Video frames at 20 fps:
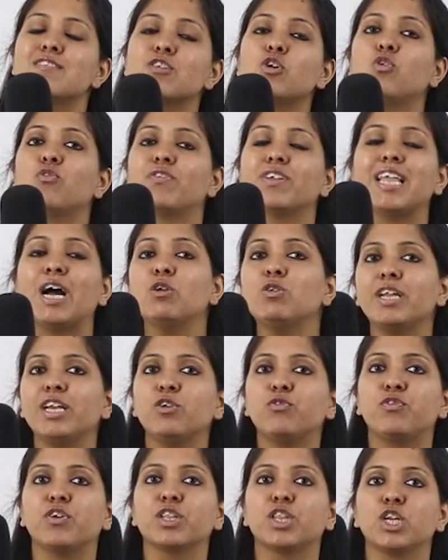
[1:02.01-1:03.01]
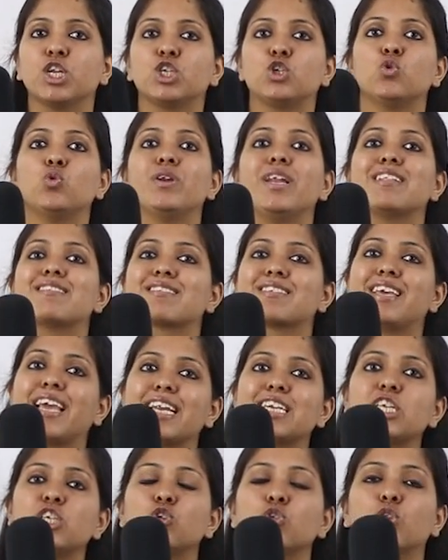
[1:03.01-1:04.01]
So without any further ado, let's
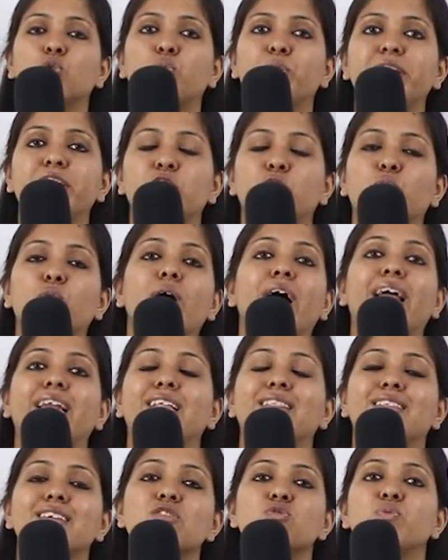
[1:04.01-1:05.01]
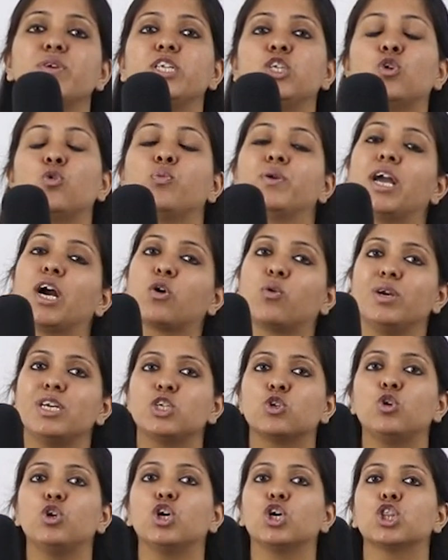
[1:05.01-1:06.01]
get into the video, and in this video we are
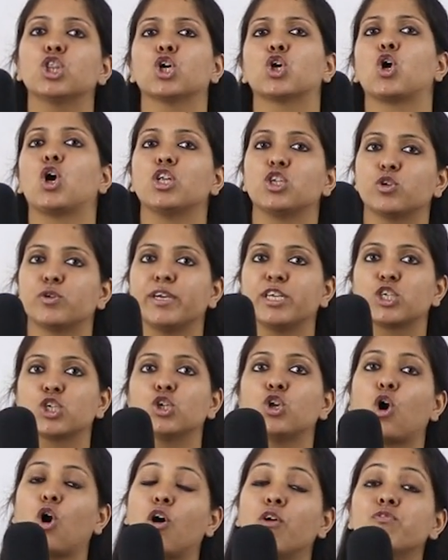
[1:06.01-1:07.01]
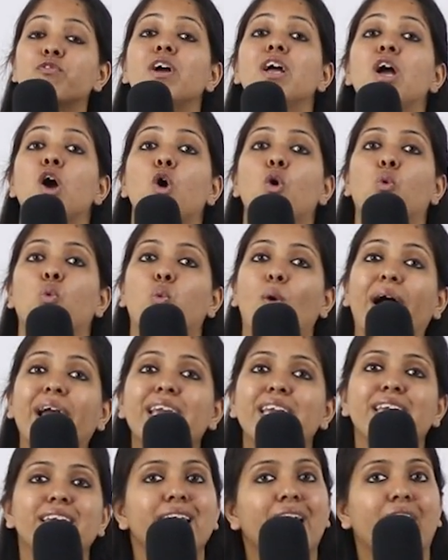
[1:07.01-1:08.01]
going to learn the conjugation of
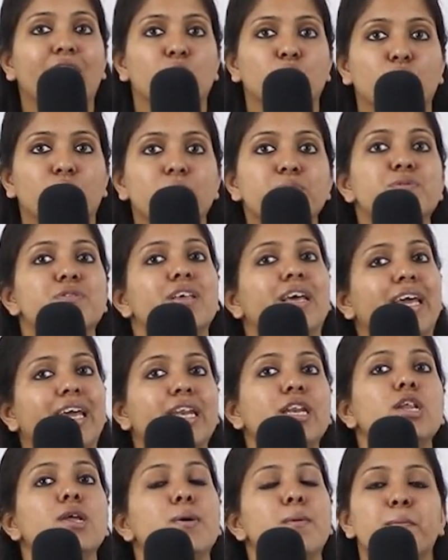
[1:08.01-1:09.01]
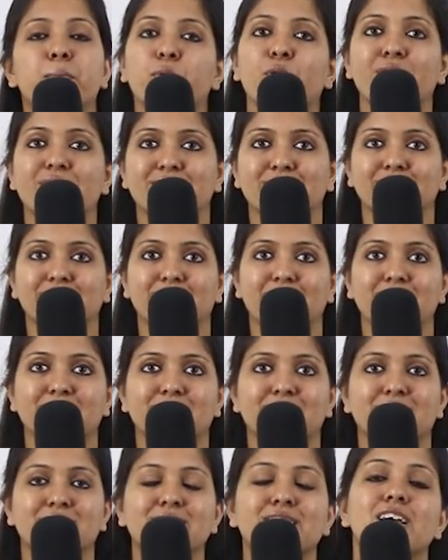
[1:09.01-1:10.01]
YER verbs in present
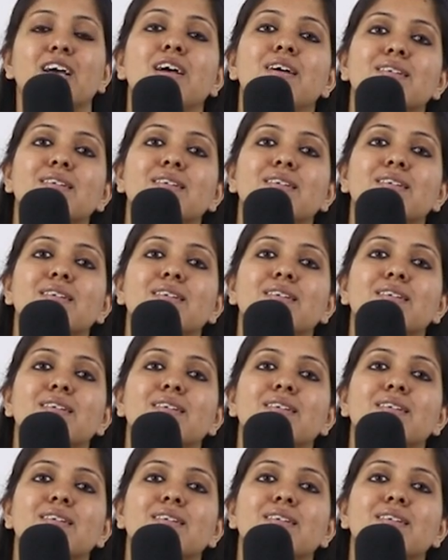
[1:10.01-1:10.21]
tense.